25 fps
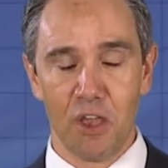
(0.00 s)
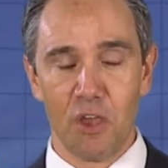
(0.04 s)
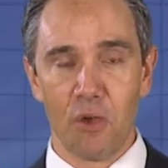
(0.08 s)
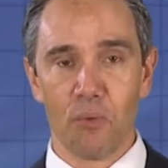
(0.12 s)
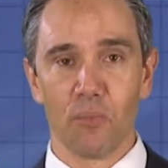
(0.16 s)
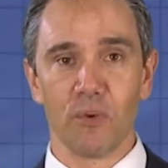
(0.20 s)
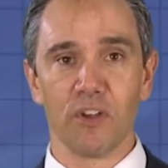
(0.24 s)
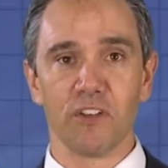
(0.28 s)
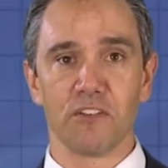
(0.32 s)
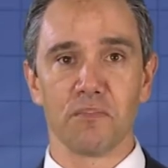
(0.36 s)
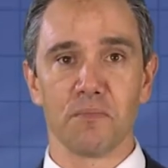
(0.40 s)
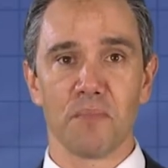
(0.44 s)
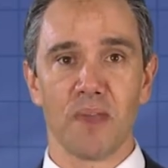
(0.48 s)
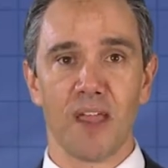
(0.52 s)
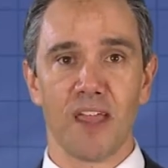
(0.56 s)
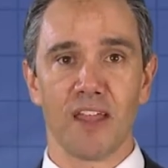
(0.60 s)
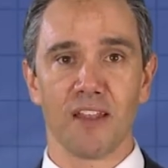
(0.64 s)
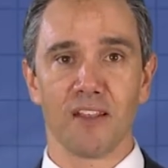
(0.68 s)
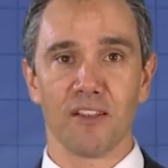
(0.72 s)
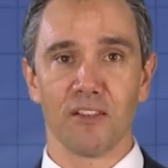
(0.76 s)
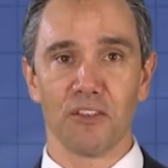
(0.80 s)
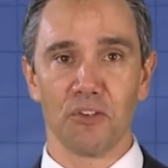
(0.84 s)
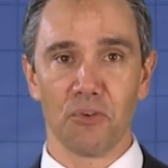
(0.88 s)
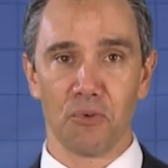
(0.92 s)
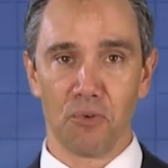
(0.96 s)
which
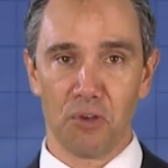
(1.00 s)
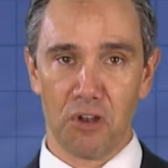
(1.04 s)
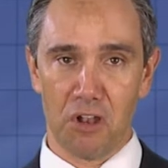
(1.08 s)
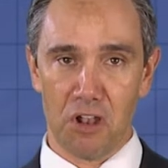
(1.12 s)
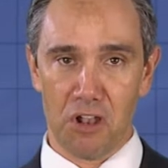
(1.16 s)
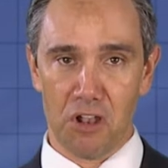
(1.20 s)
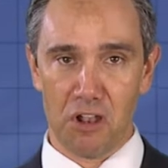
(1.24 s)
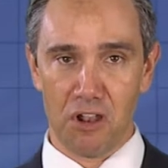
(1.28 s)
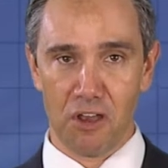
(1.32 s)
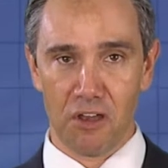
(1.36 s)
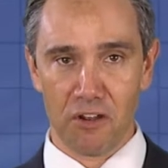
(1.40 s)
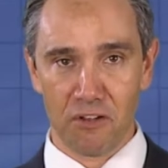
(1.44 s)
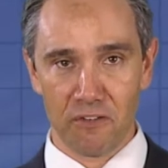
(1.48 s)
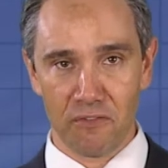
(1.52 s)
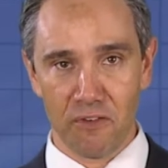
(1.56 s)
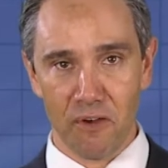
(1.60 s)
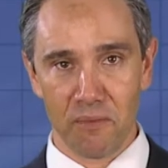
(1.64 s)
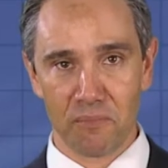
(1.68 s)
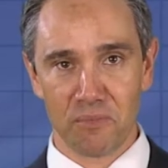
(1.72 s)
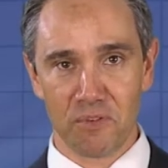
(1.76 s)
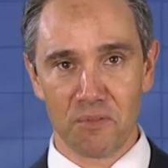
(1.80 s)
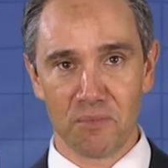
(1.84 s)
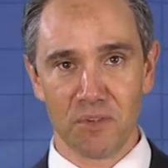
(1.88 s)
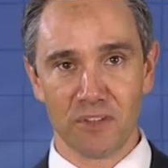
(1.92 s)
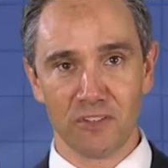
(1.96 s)
meant there were a lot of
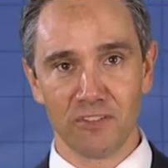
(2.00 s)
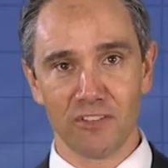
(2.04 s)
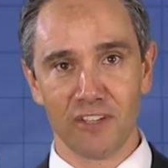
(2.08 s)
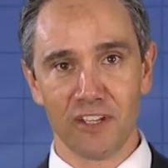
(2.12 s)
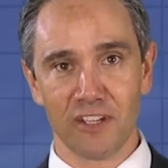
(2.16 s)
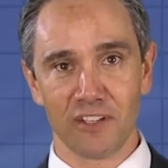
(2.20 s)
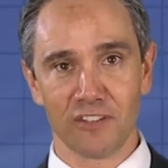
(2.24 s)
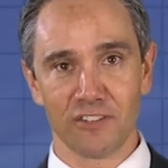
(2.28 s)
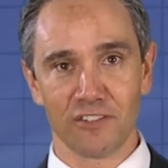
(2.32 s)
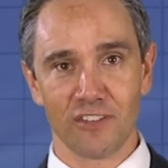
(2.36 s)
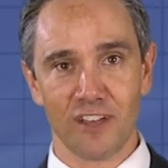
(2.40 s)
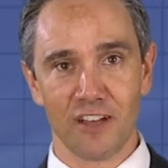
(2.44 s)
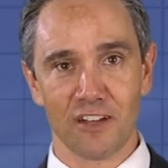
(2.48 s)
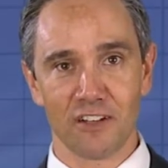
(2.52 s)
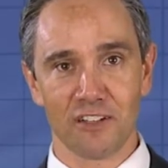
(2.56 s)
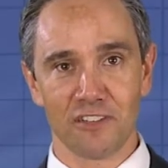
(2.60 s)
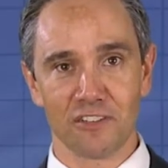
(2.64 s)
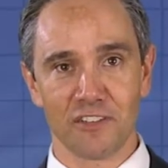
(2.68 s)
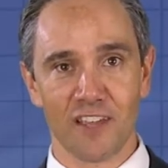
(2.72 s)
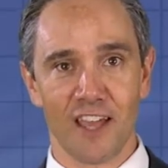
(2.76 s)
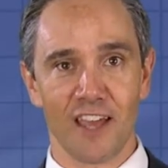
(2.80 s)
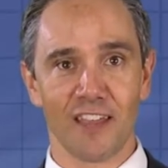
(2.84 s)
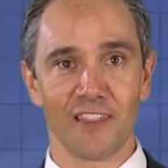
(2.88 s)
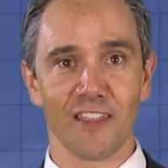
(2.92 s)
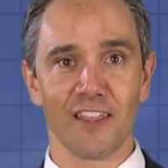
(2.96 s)
optimistic sellers
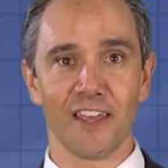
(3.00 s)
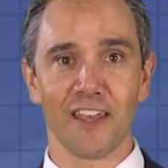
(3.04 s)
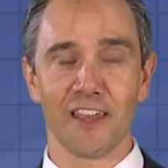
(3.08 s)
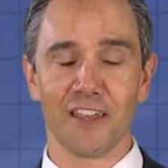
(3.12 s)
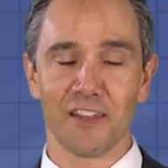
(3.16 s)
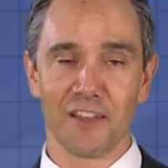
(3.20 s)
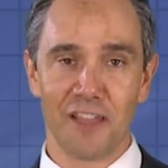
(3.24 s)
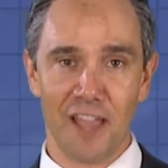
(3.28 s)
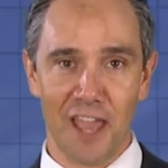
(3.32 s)
out there